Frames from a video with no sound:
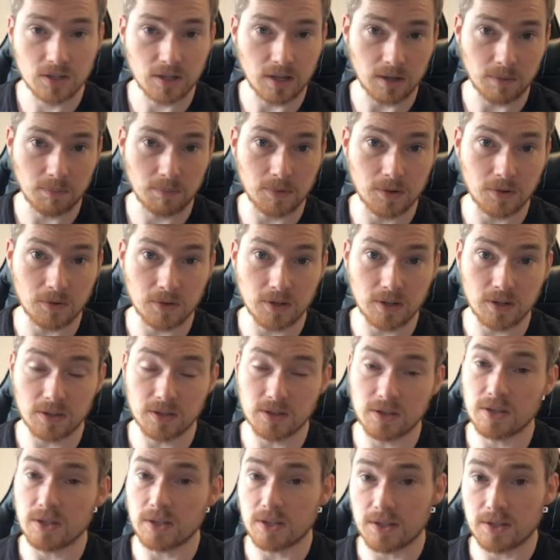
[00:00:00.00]
Stack
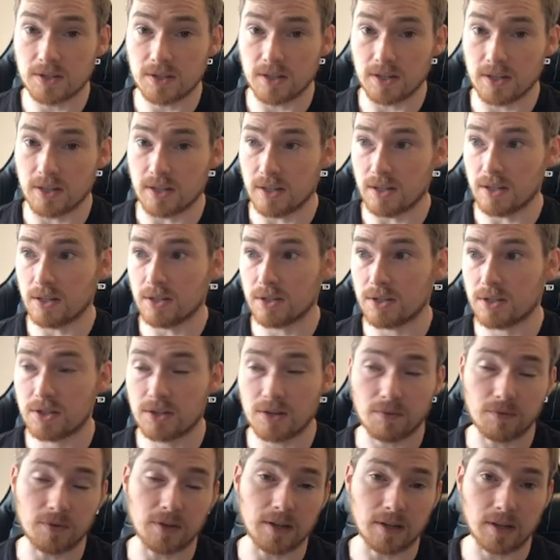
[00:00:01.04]
Builder, this
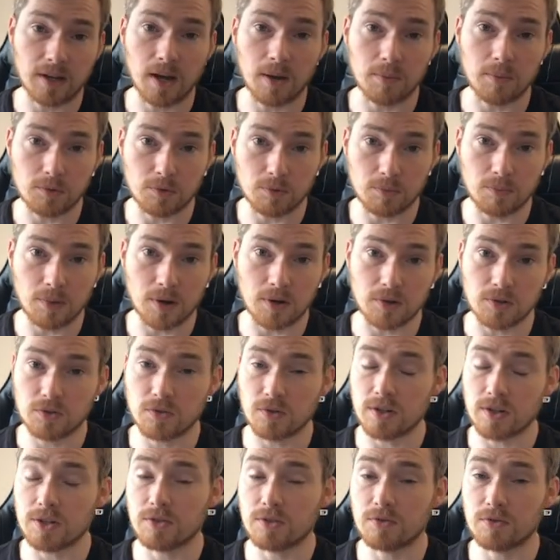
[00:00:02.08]
is something that comes with
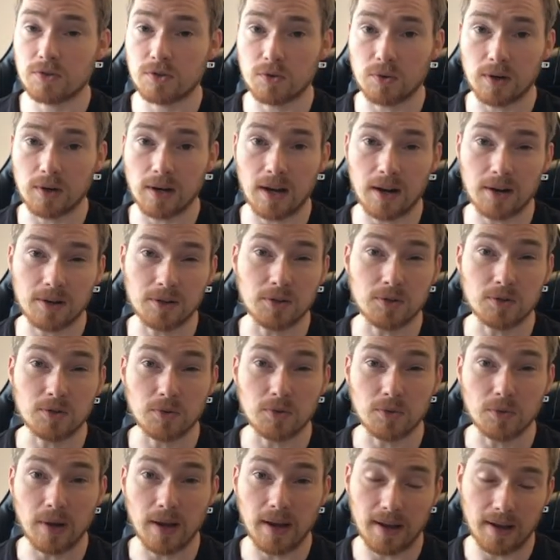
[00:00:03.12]
Postgres to allow
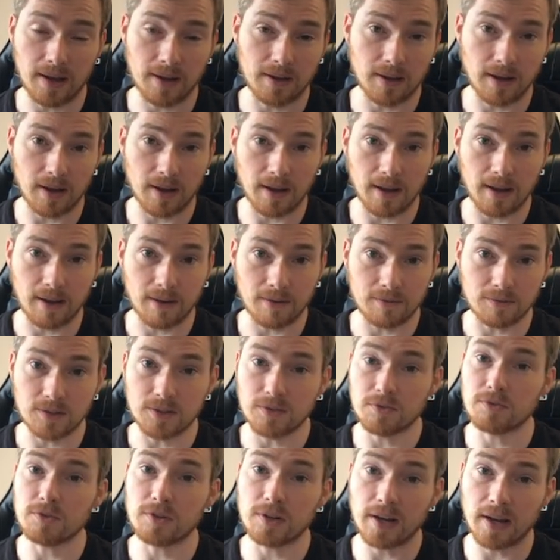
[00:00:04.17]
you to
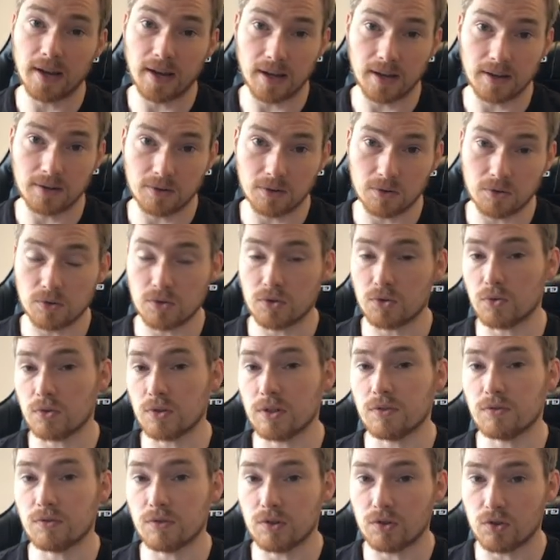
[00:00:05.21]
have different add-ons
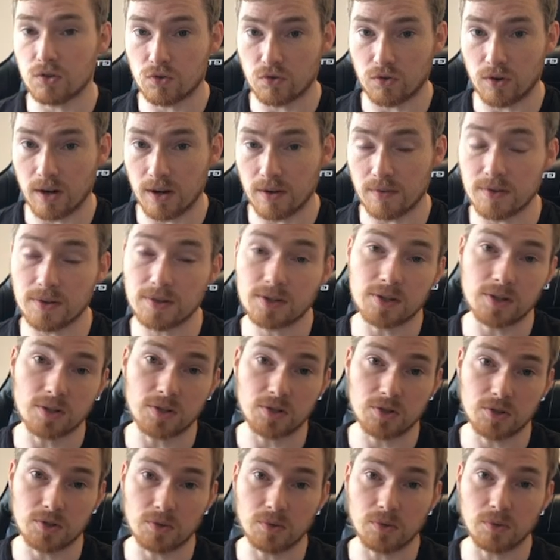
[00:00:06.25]
or different drivers
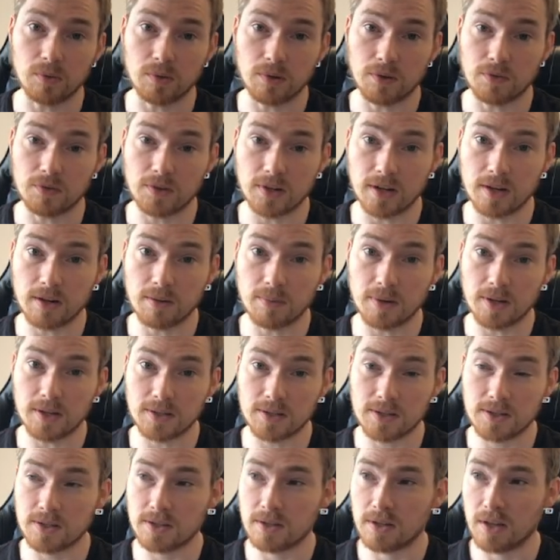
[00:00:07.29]
install your
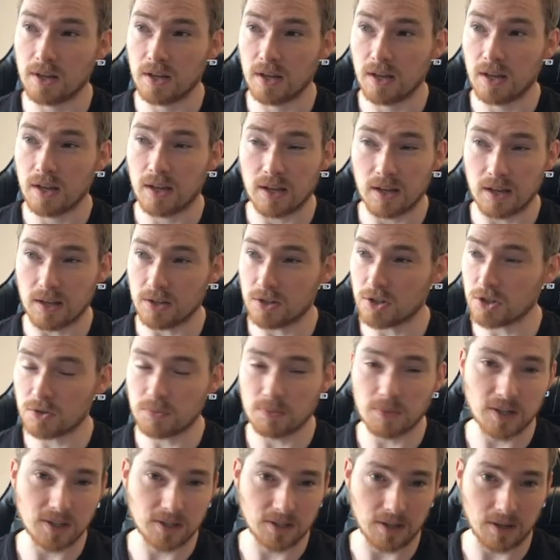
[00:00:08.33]
database. It
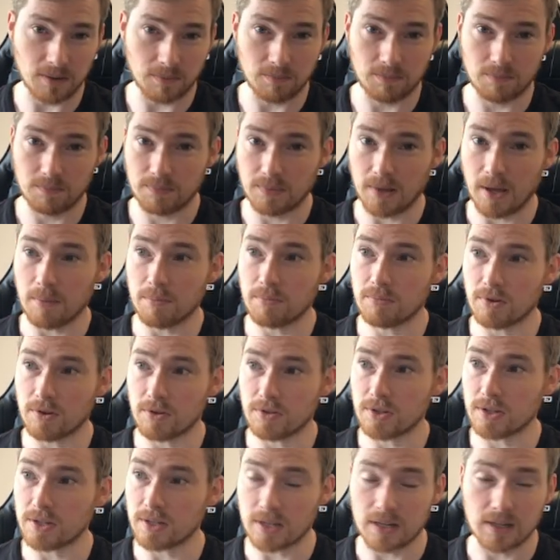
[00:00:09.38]
just makes that
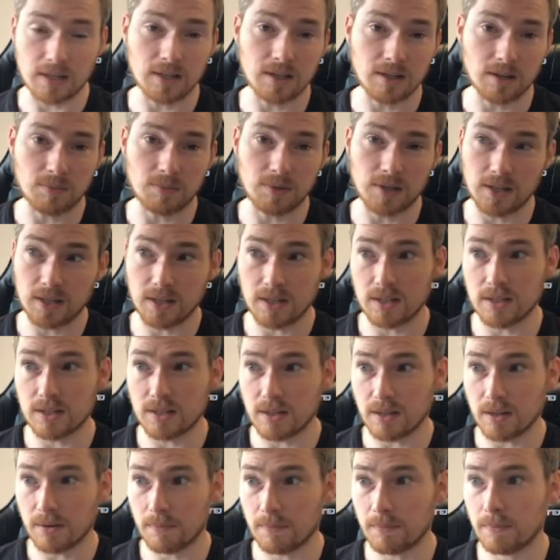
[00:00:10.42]
process a little bit
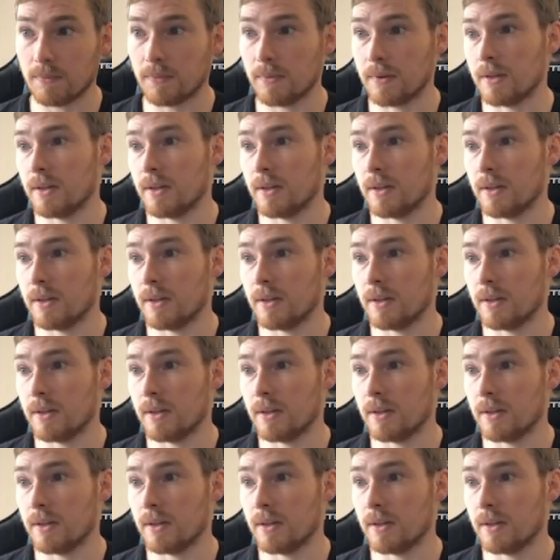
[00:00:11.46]
easier.